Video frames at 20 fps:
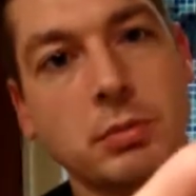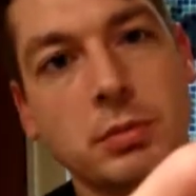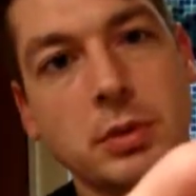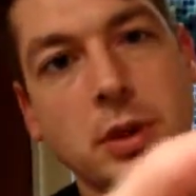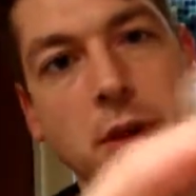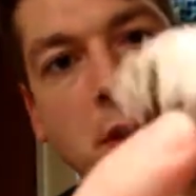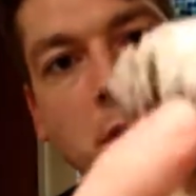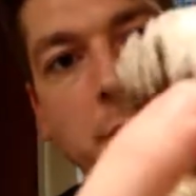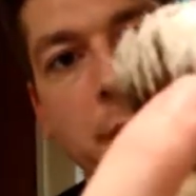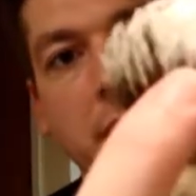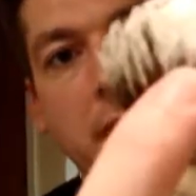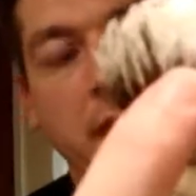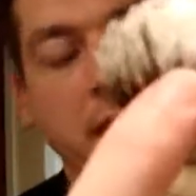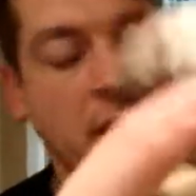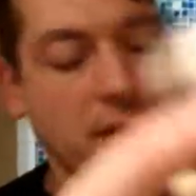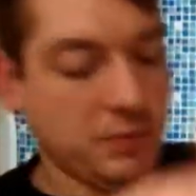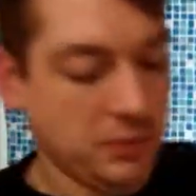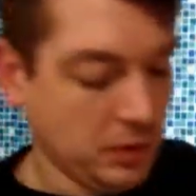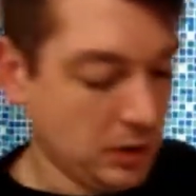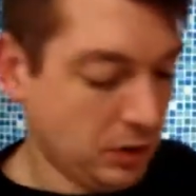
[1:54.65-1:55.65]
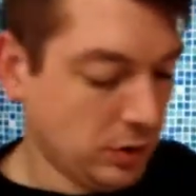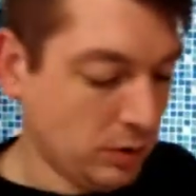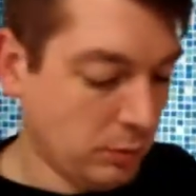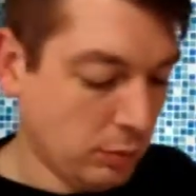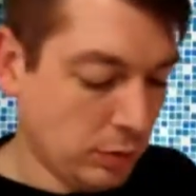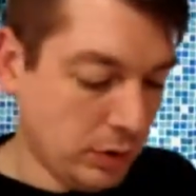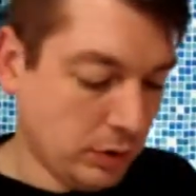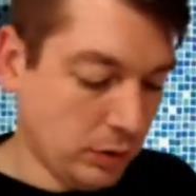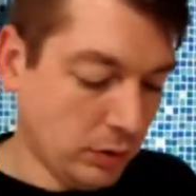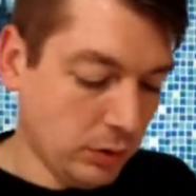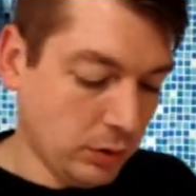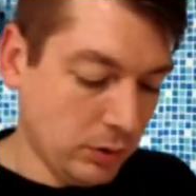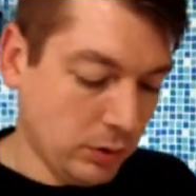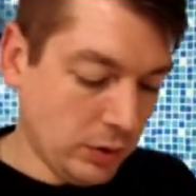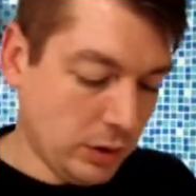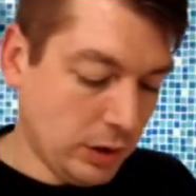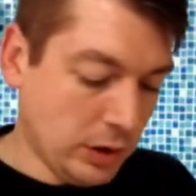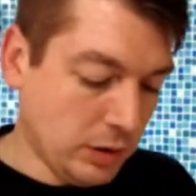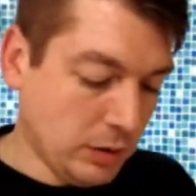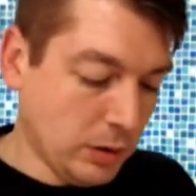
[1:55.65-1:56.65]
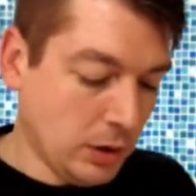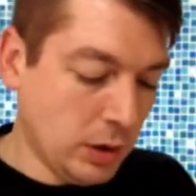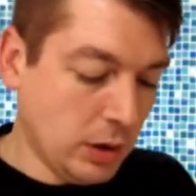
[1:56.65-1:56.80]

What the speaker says: you know, about a ½ inch the bristles or so.